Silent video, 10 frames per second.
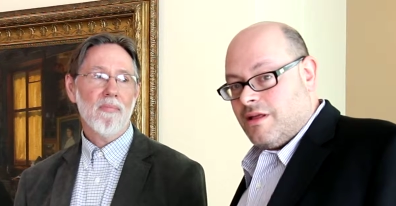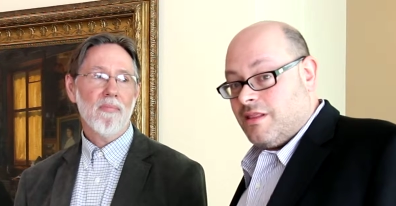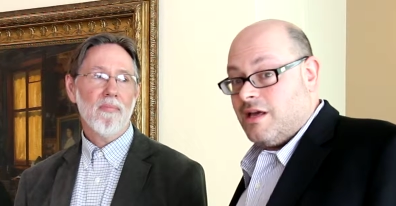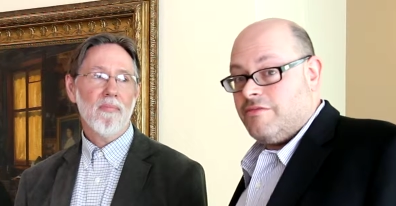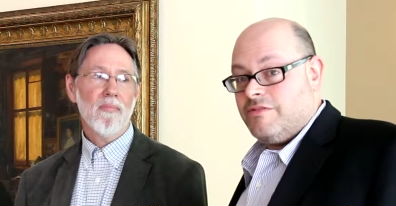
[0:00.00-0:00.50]
Speaker 1: a
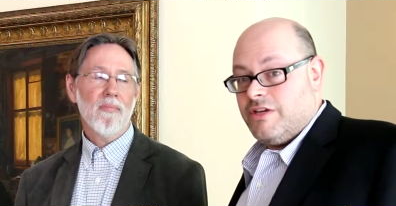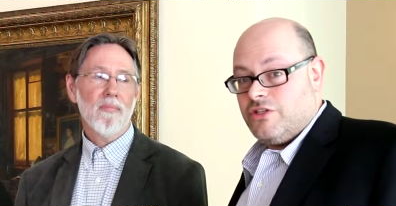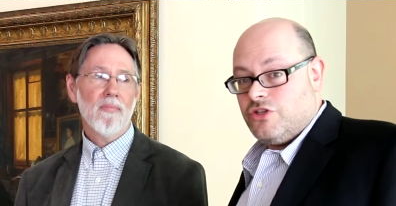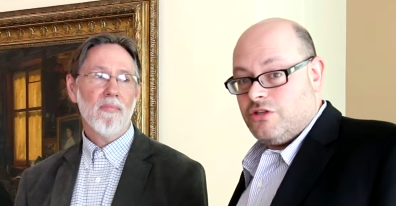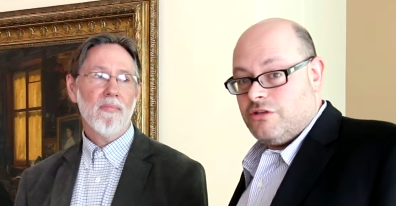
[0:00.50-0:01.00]
lot of
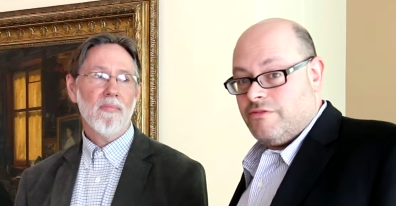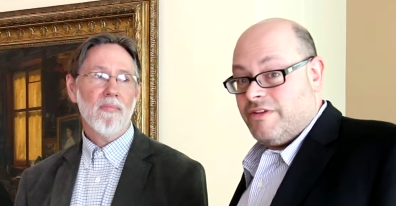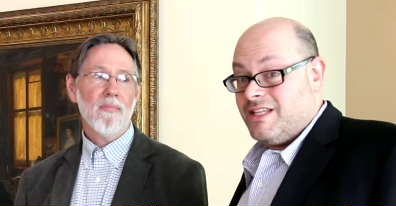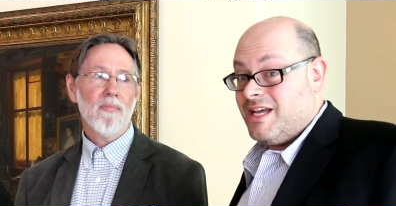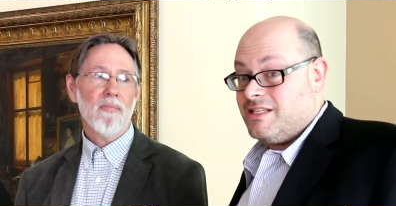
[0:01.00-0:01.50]
adventure,
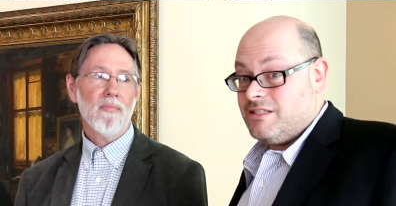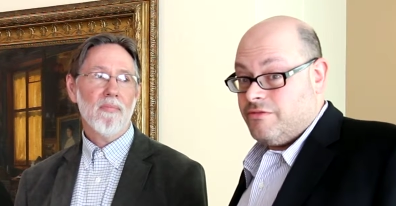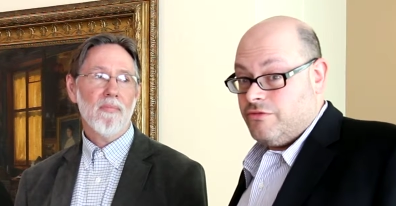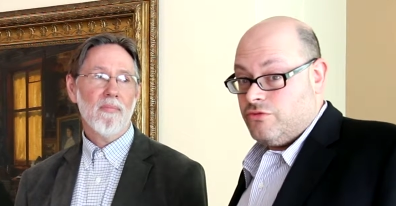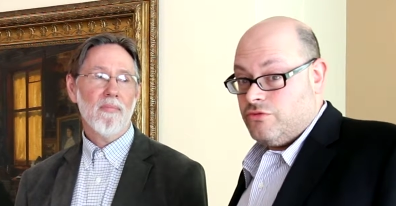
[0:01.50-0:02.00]
fantastic
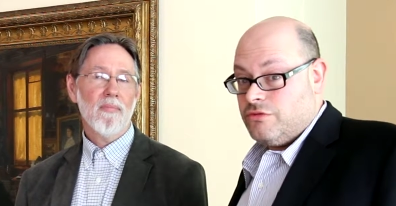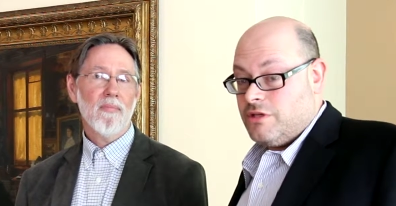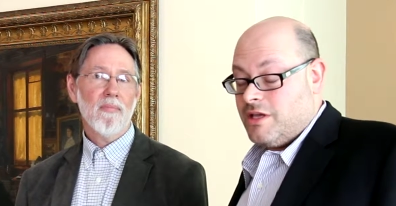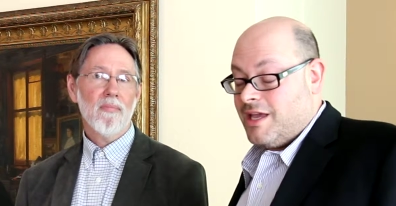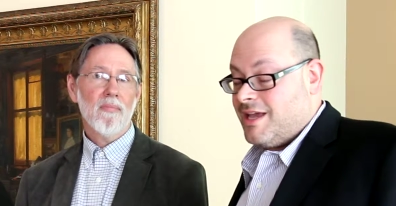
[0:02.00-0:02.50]
food,
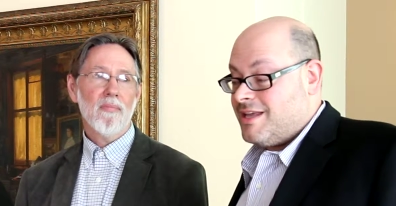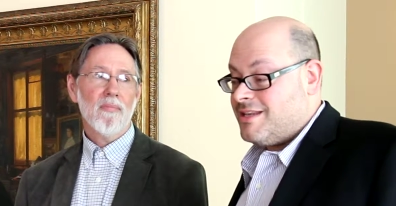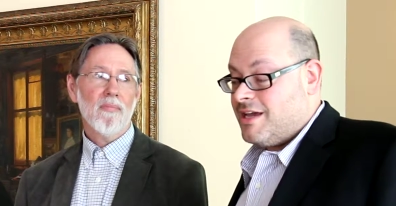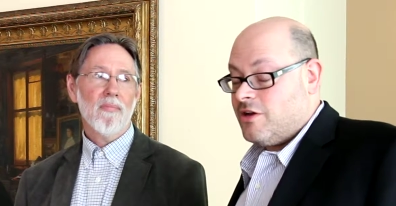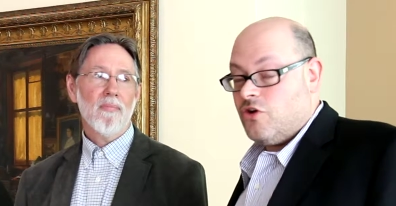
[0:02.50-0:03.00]

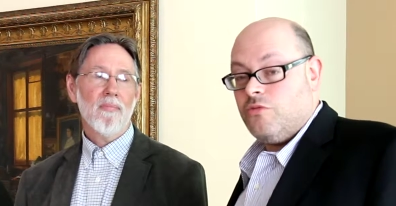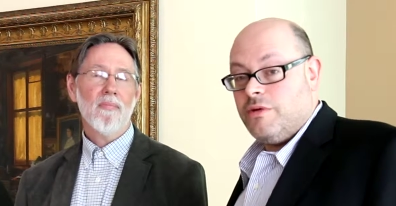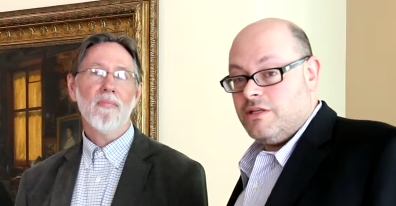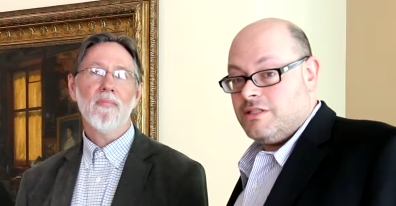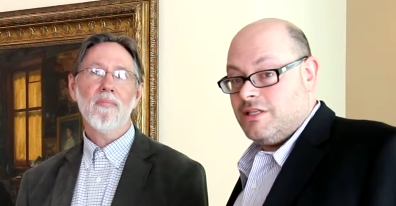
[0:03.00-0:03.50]
and I hope
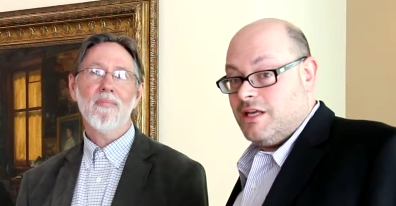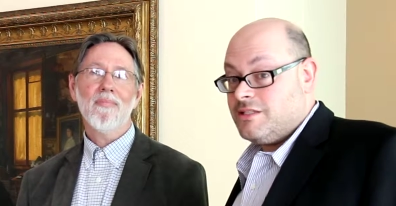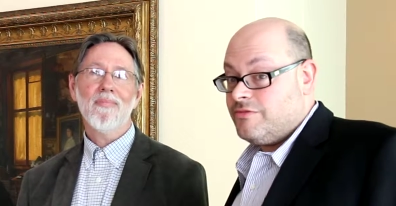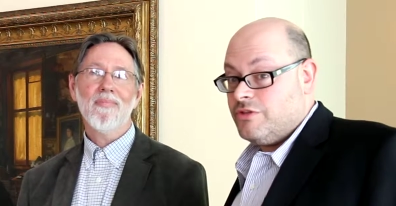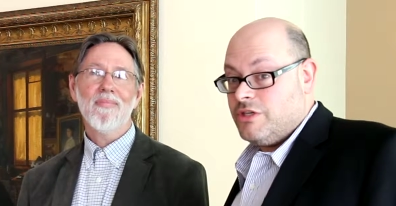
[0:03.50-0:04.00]
I'll see
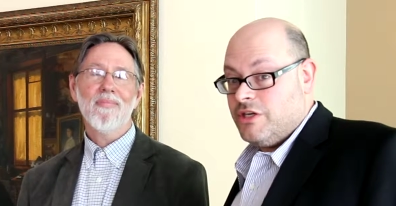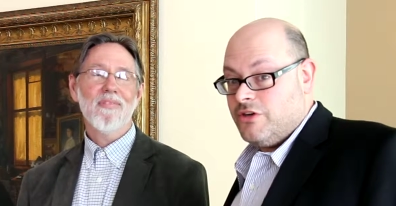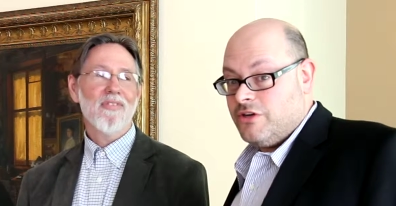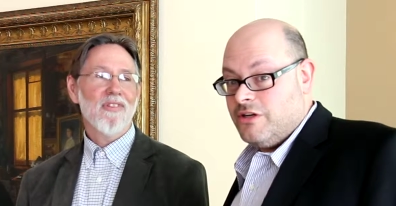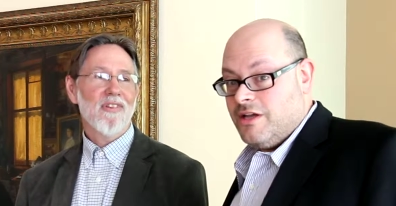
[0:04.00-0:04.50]
lots of you
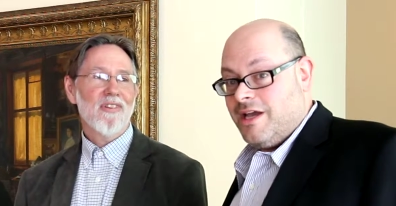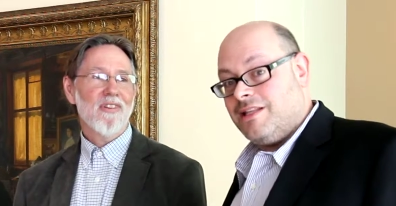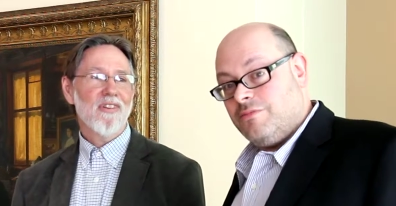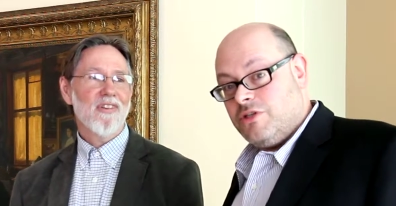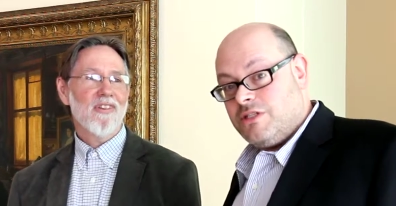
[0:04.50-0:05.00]
here
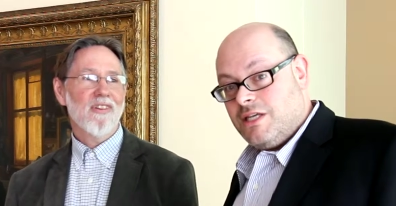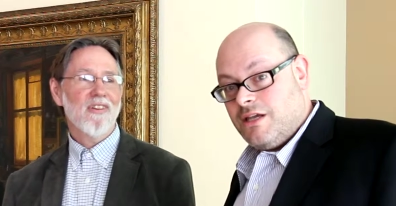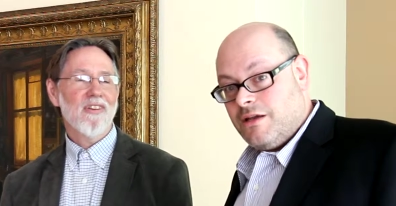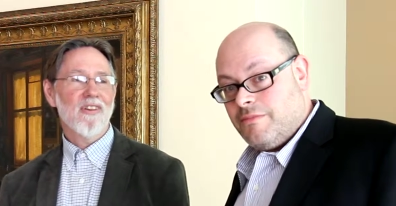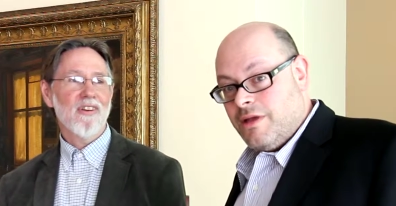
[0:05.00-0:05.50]
at the
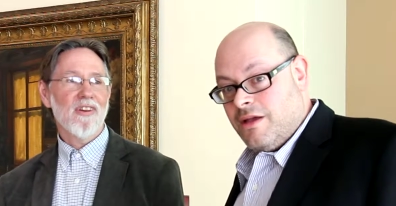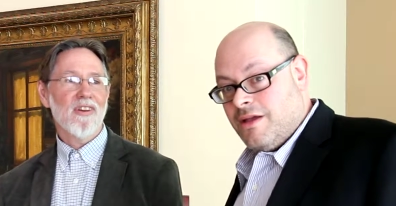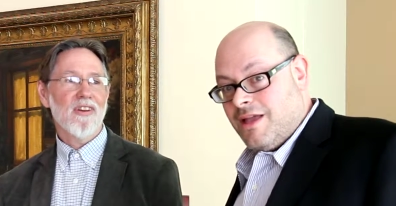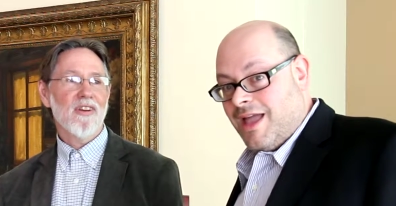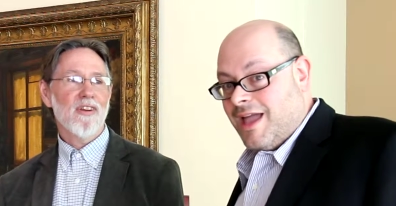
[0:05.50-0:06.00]
museum
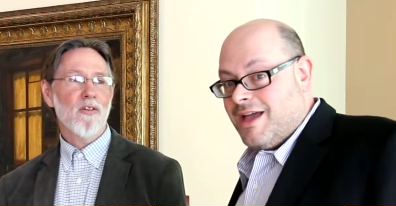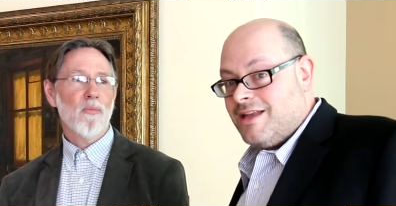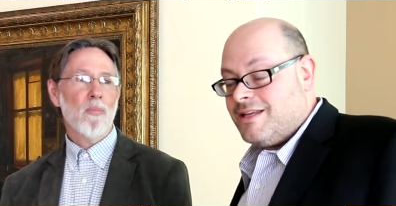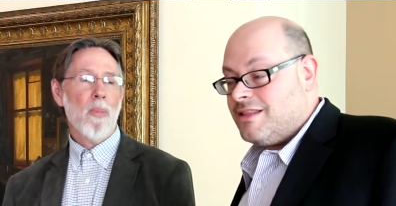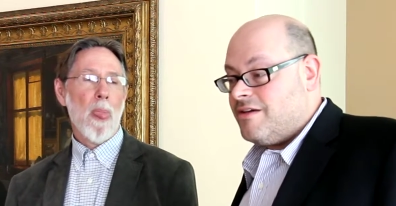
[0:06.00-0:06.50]

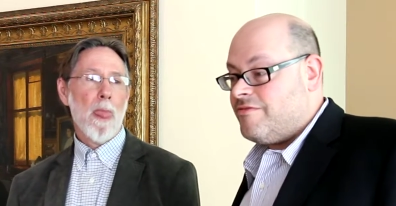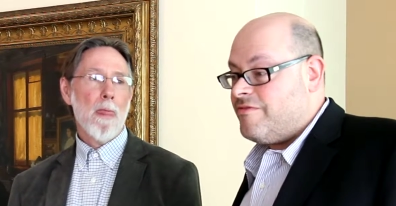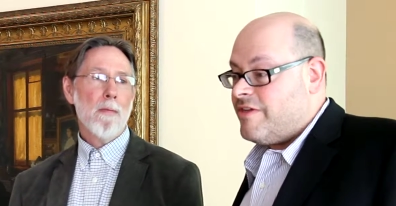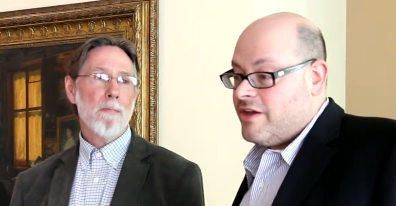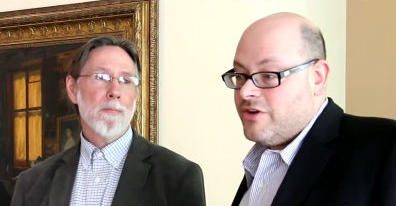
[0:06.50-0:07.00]
and in the
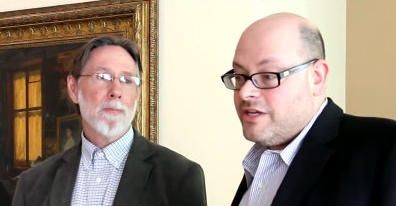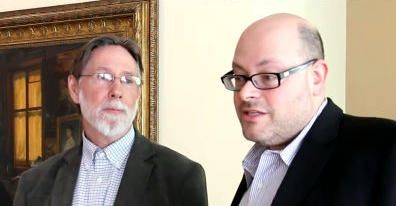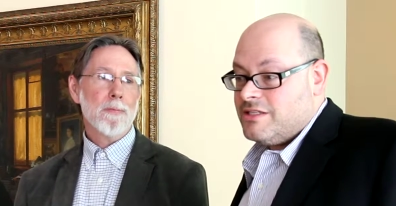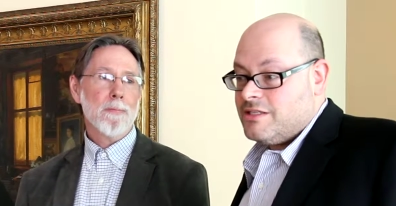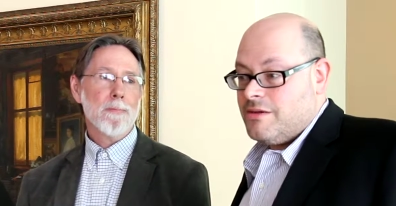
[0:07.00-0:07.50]

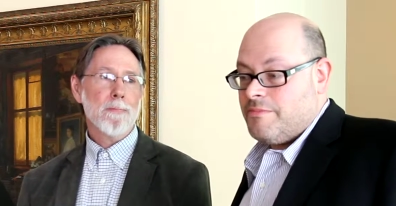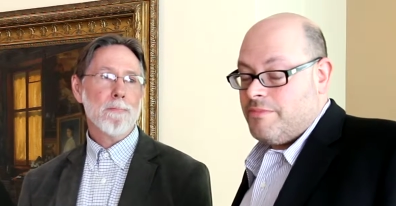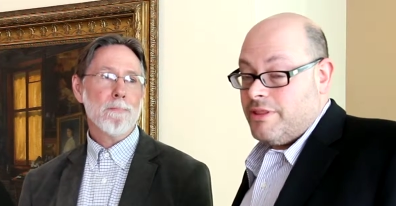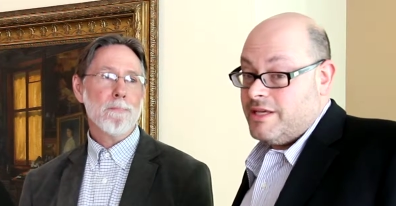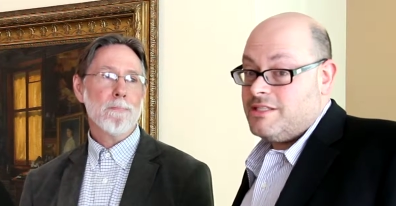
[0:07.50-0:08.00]
various
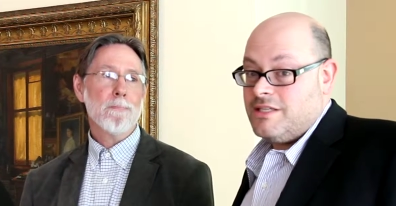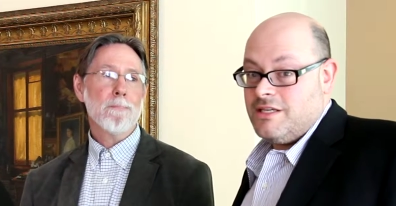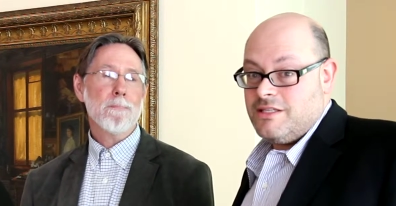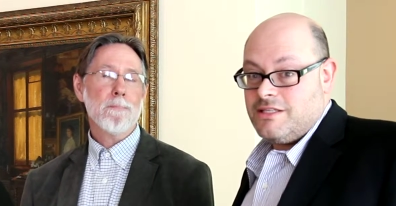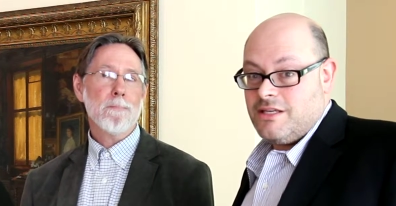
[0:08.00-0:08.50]

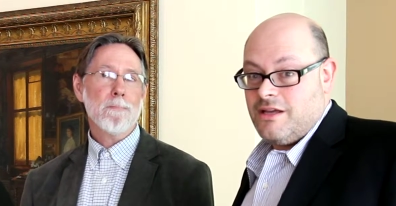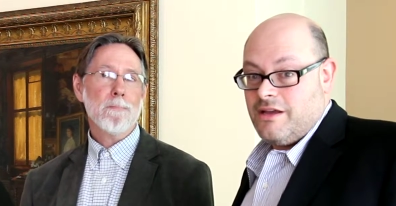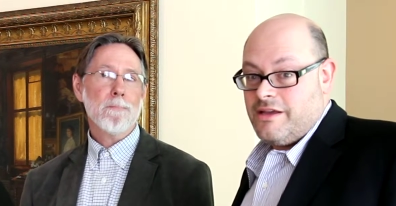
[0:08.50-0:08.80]
places